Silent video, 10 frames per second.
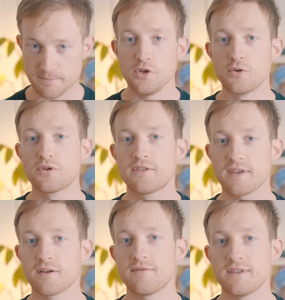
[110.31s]
You could
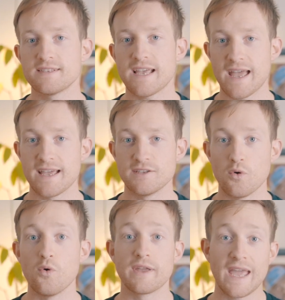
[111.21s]
think of this as
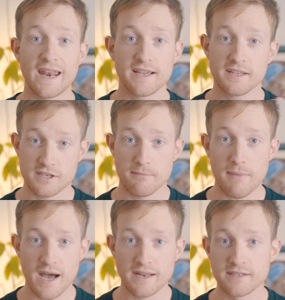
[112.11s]
organic
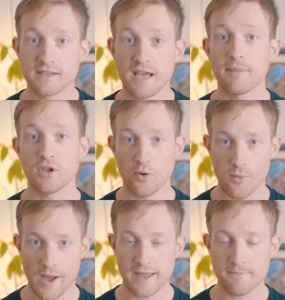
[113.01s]
demand coming your
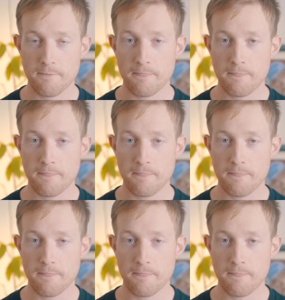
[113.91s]
way.